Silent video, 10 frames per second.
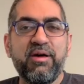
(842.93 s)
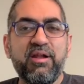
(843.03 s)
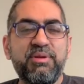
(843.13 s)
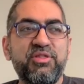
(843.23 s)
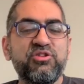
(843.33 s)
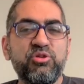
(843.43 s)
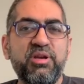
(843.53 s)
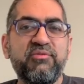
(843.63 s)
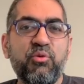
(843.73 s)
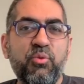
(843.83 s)
about it. I mean, there's so
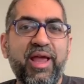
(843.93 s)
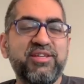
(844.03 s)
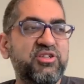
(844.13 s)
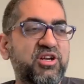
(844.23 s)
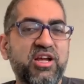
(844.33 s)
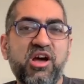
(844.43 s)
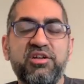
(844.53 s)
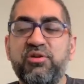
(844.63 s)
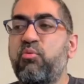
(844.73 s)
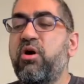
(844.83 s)
many different ways to get
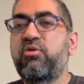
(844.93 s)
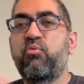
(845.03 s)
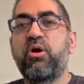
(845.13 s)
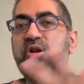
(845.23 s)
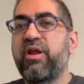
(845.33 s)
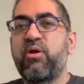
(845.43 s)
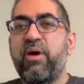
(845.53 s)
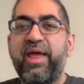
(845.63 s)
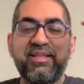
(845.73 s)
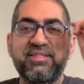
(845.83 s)
content. One great
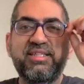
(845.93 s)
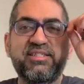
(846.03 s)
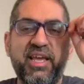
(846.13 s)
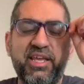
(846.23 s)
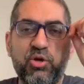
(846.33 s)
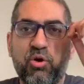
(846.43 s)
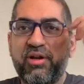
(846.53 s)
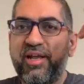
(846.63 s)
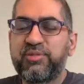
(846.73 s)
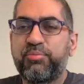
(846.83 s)
way is, let's say you
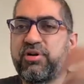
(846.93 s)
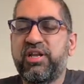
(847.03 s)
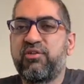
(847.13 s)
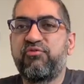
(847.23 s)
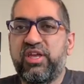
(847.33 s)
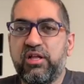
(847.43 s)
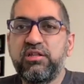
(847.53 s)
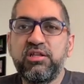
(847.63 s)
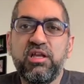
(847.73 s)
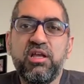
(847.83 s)
are an expert in a
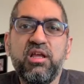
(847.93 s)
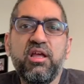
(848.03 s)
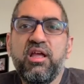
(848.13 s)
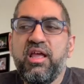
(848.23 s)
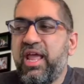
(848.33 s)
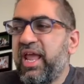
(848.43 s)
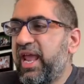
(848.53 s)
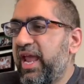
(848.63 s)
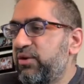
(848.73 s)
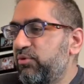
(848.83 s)
field,
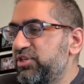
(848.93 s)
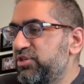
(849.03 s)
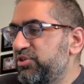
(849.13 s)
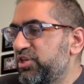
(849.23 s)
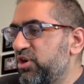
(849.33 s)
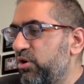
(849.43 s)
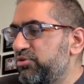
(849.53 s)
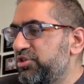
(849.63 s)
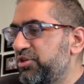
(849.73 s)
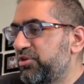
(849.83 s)
and what you do is you
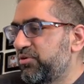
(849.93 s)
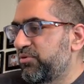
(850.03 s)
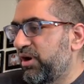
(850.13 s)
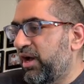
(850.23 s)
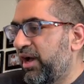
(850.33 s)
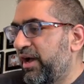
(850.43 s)
go to